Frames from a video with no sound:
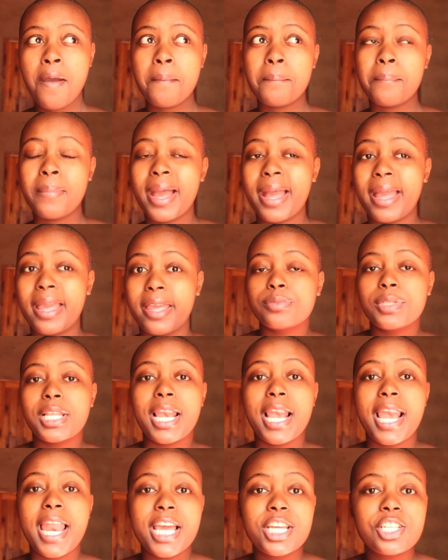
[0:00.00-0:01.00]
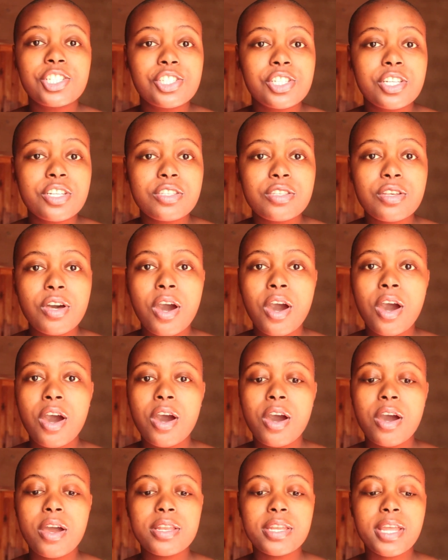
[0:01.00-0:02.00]
my lashes
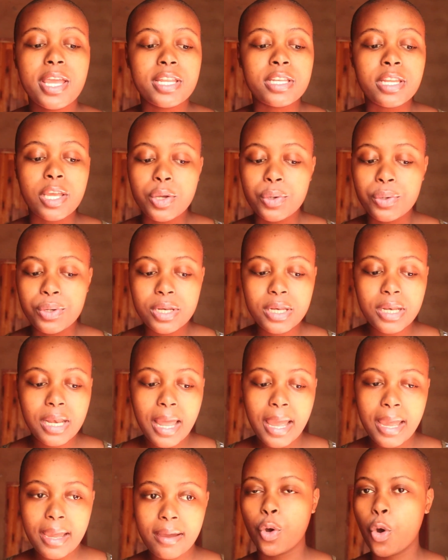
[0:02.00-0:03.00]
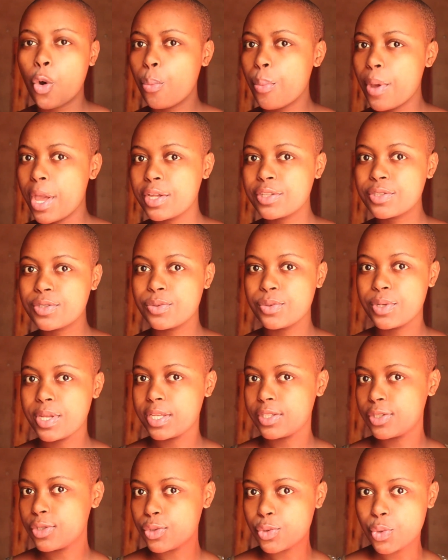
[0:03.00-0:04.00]
on and I couldn't like go back to
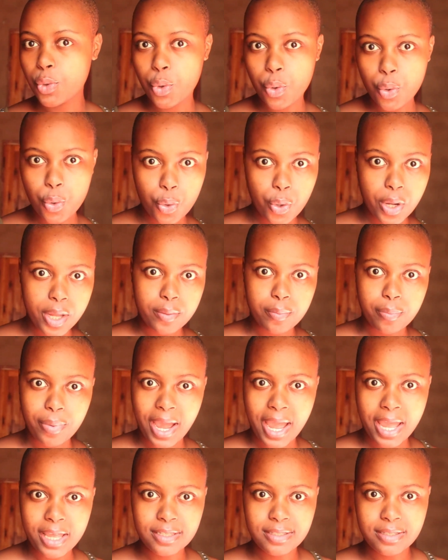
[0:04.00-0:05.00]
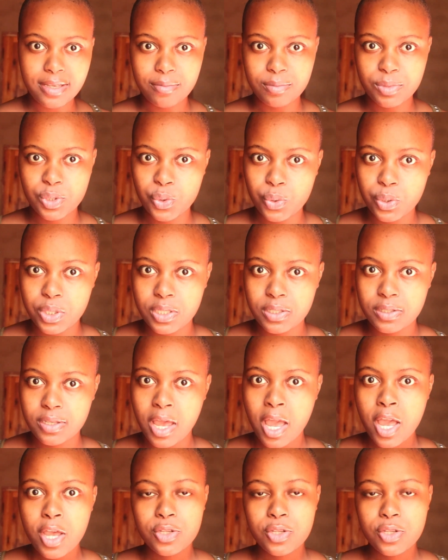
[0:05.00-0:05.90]
the store and buy some tweezer,